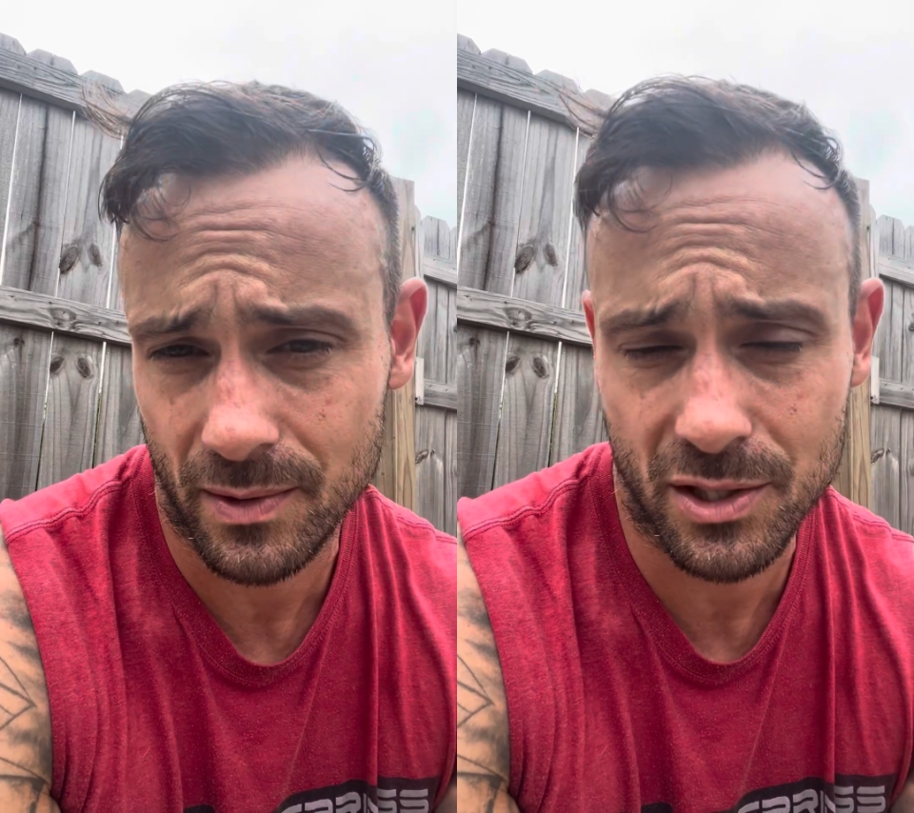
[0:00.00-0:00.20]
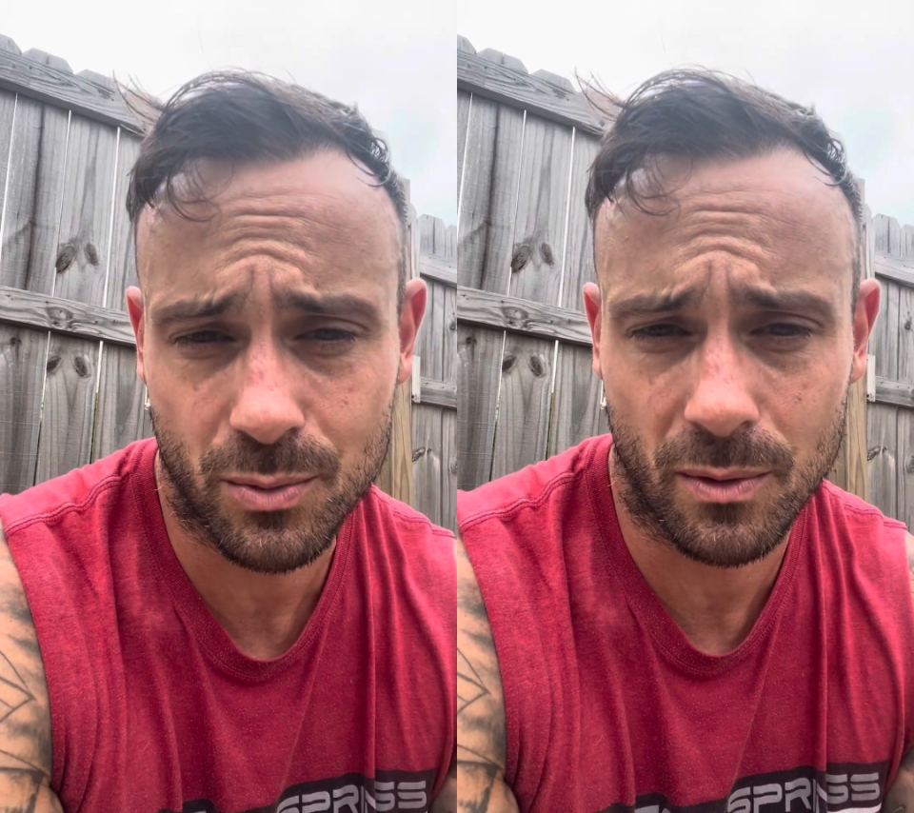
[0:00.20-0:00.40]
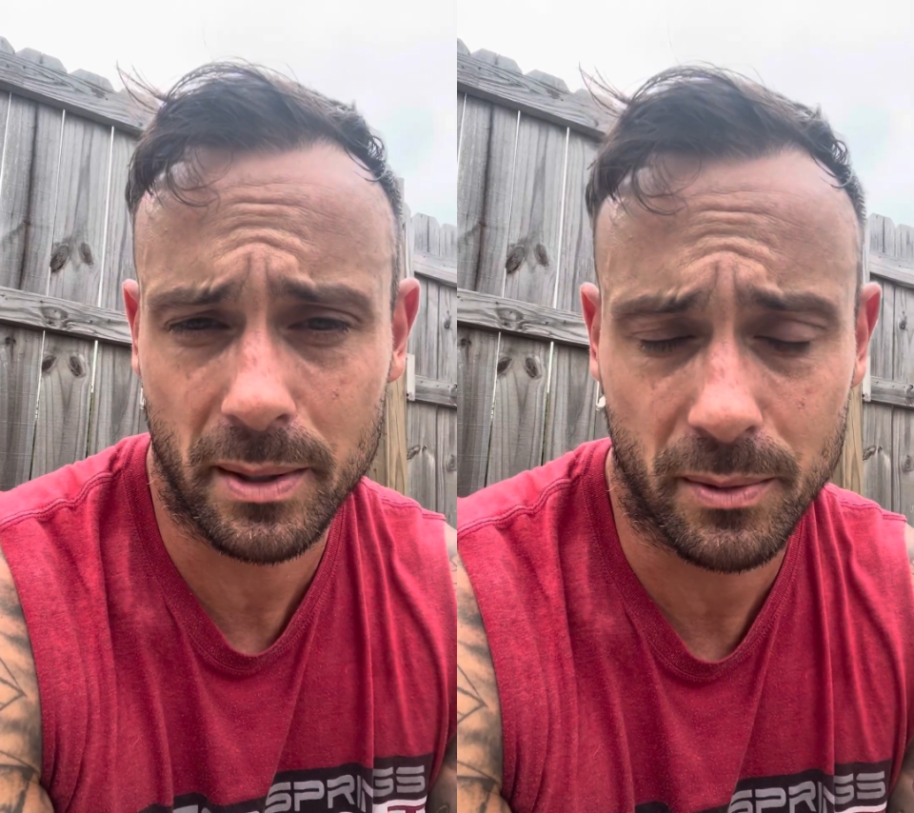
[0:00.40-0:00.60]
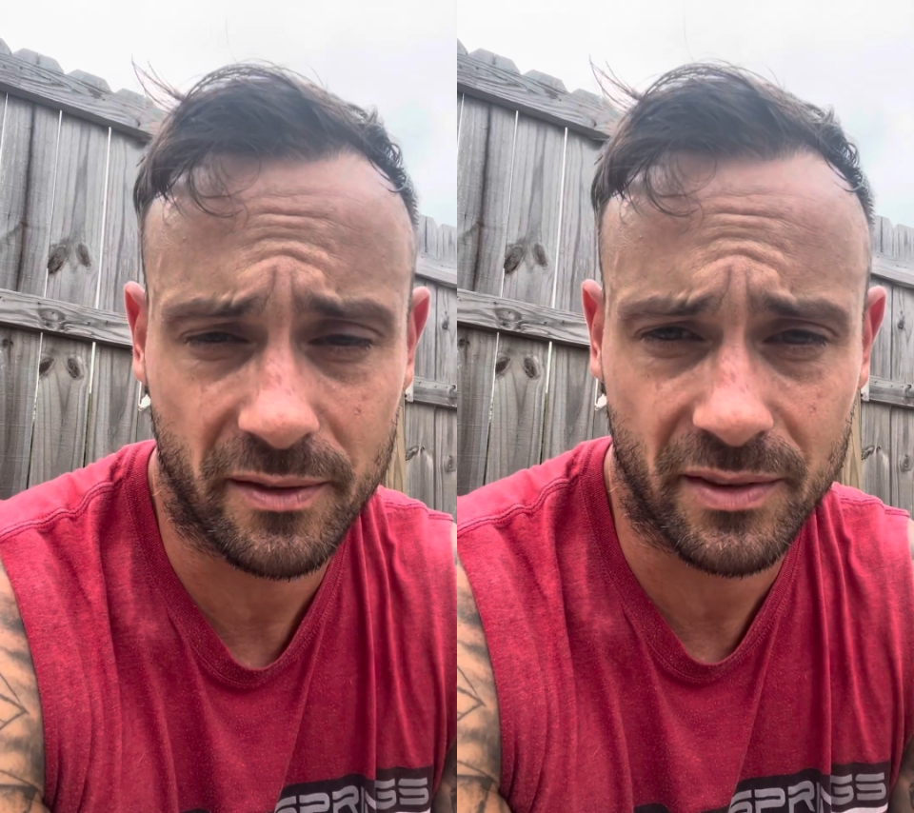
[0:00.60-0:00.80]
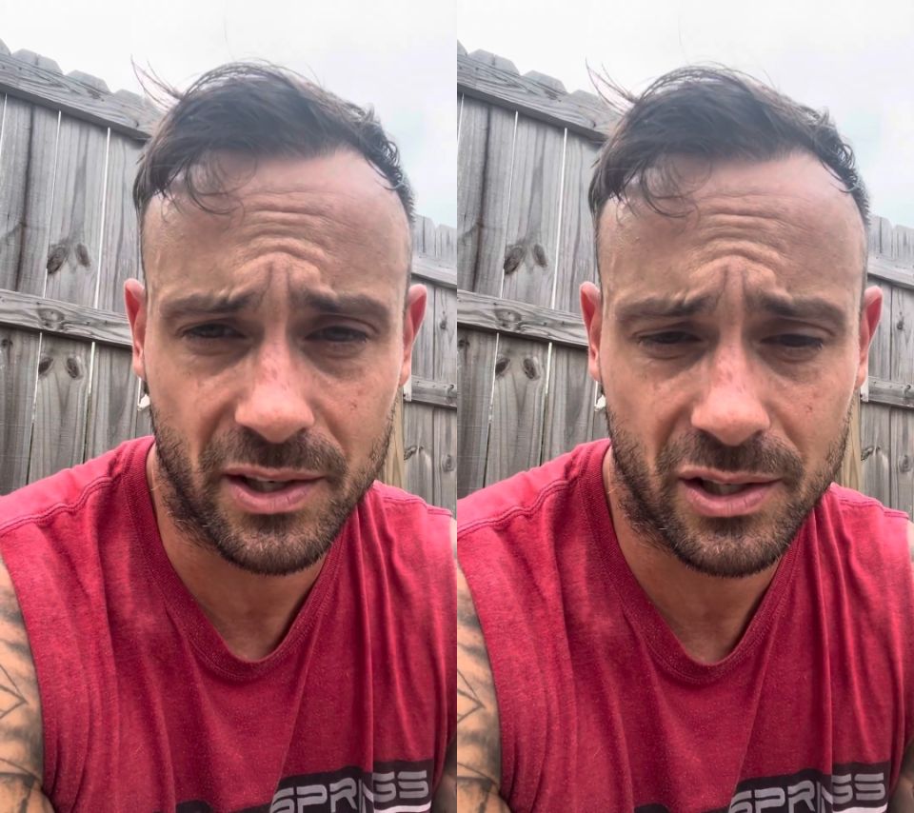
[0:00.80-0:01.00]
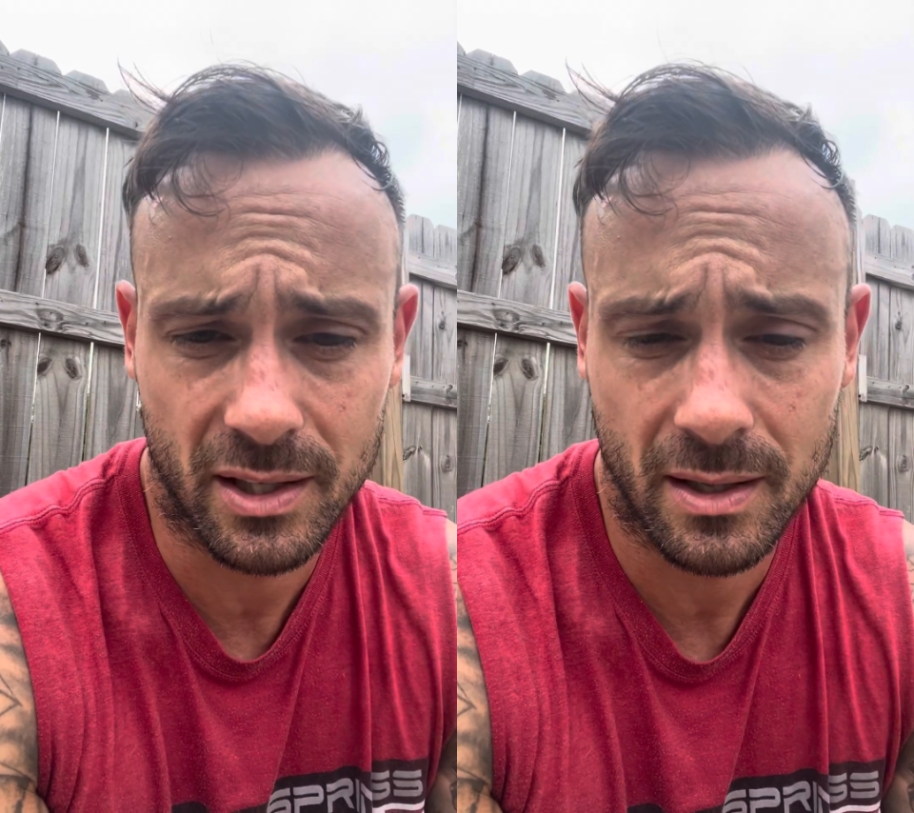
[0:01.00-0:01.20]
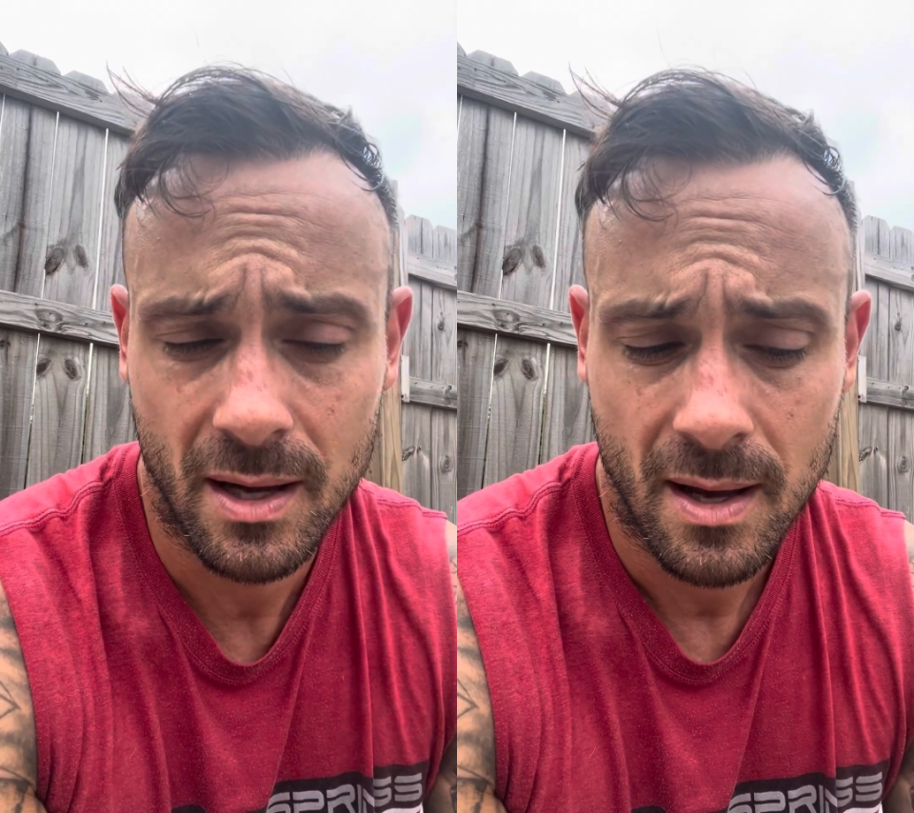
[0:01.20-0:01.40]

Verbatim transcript: We just want people to finish it.